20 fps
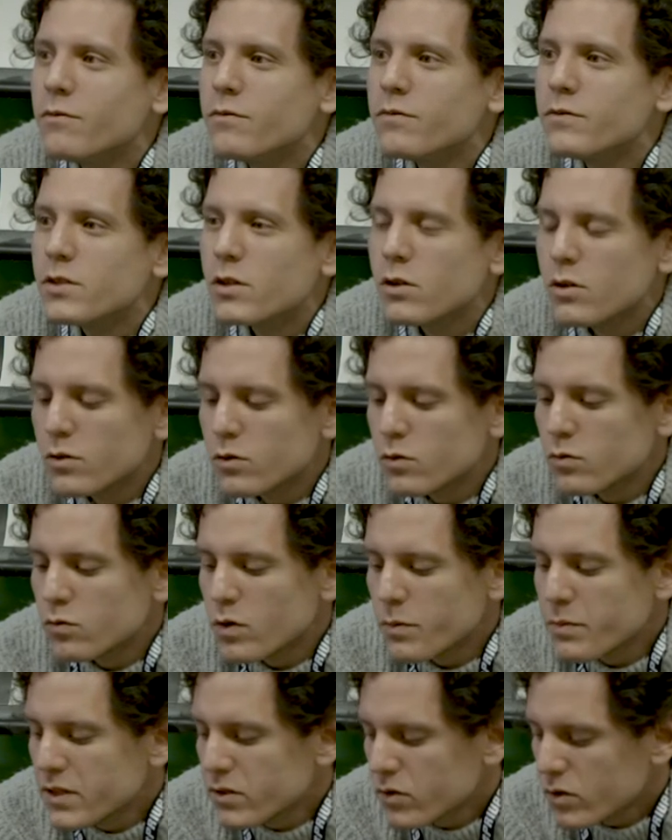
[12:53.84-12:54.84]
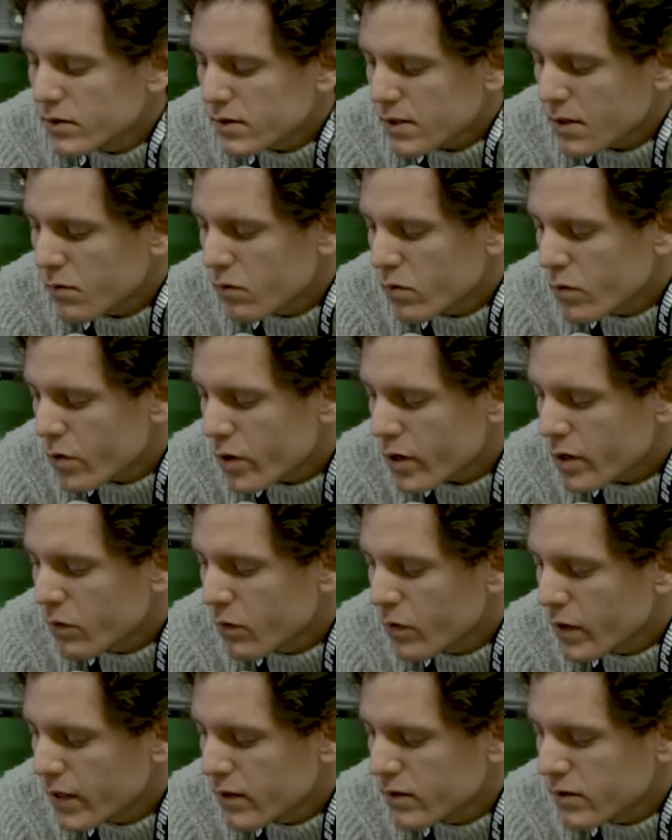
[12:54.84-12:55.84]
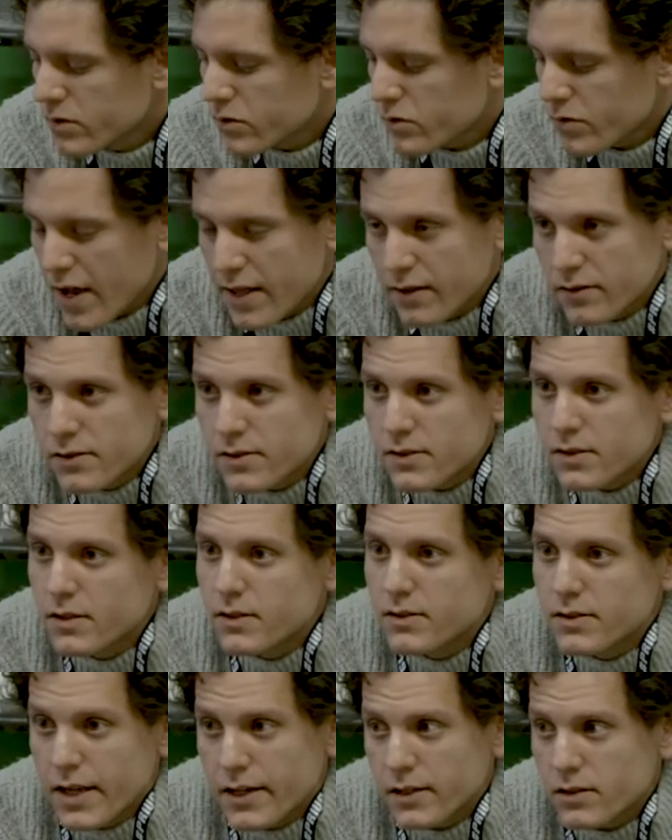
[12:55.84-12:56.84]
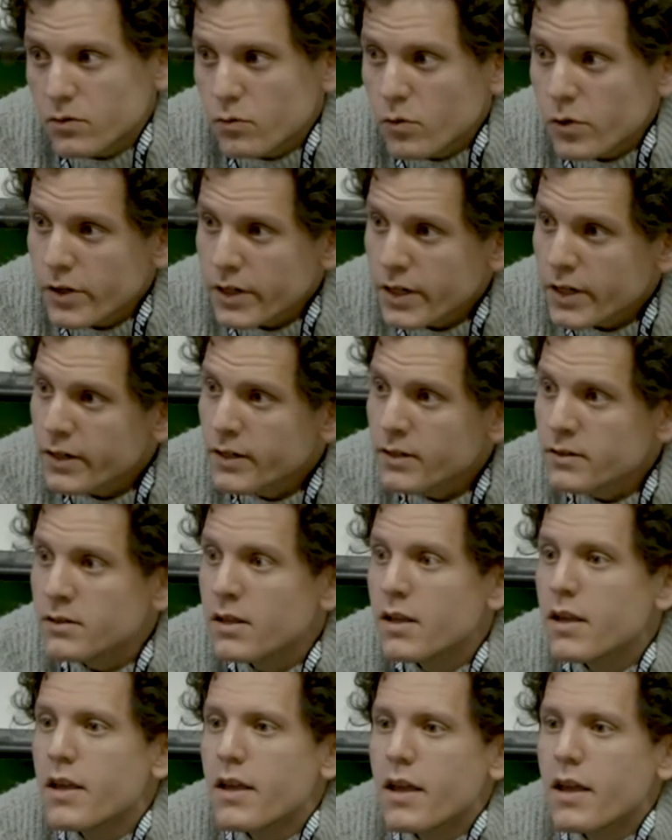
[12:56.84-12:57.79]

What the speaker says: So we've been doing some work with trans sex workers,